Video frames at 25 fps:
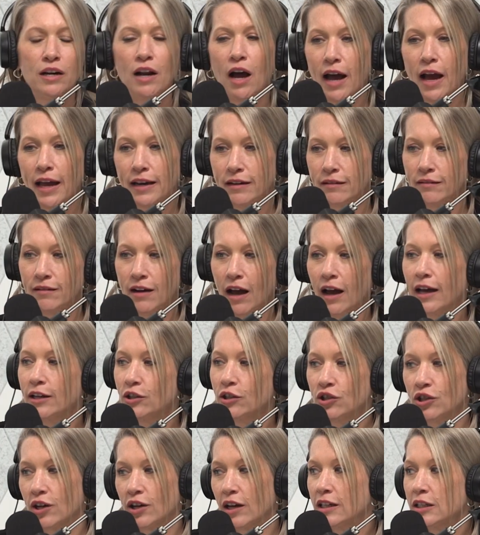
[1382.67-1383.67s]
not
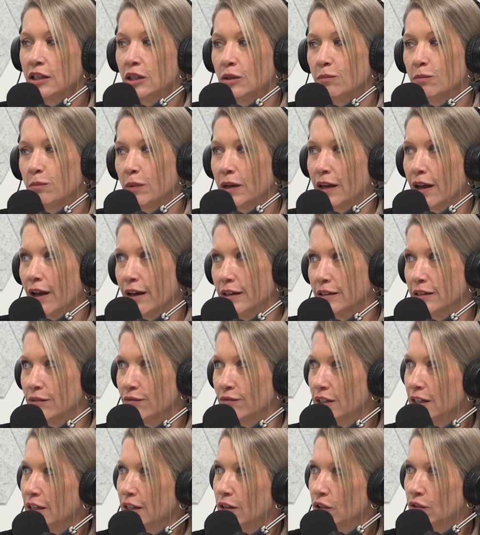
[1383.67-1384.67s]
just because
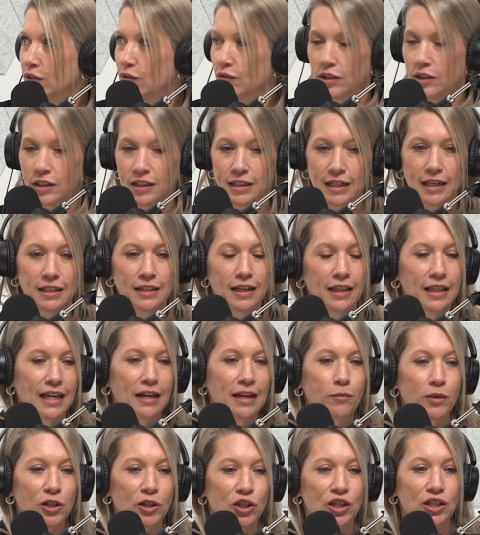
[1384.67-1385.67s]
of Skills for Success, I
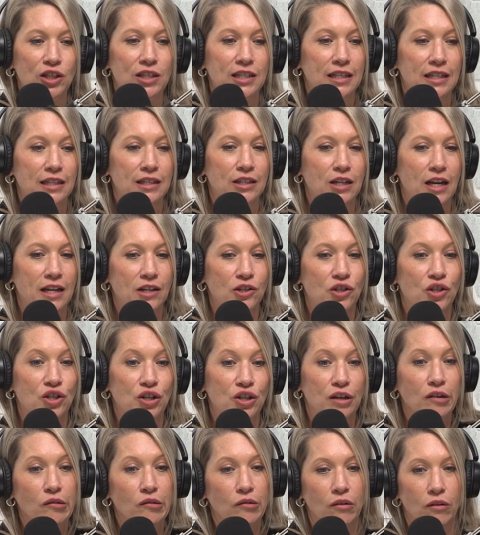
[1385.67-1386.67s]
think, but just in
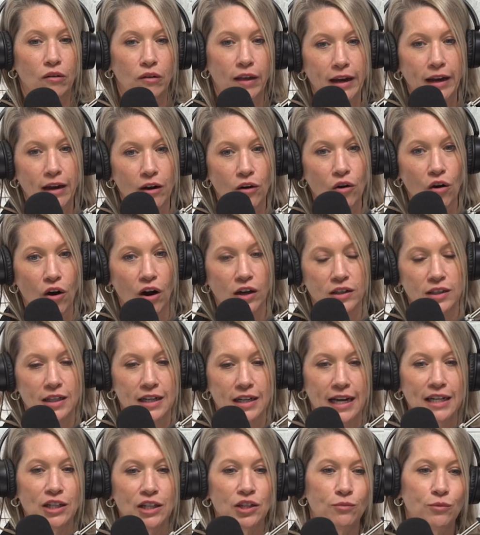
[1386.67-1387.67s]
general, like across
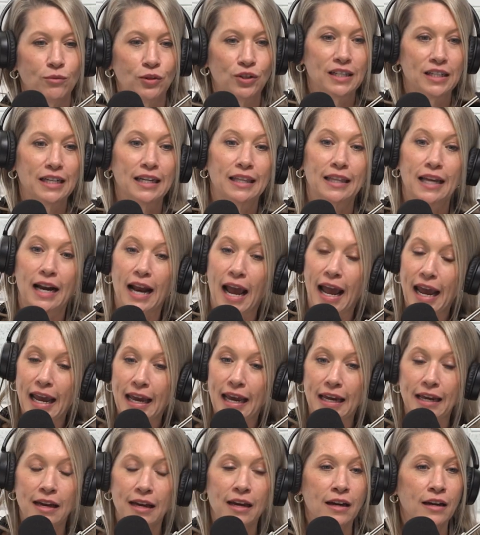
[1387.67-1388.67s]
the nation, we're seeing that,
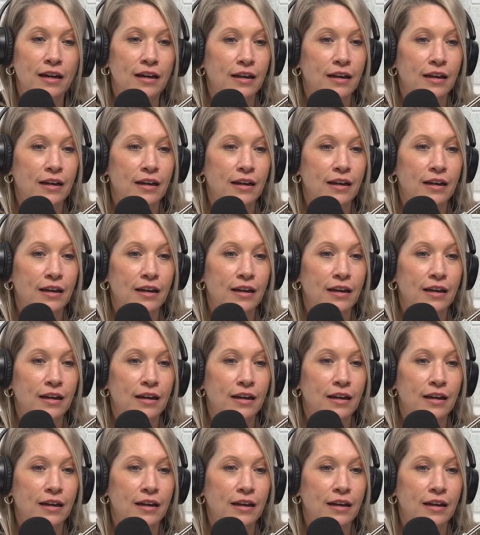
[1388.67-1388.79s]
hey,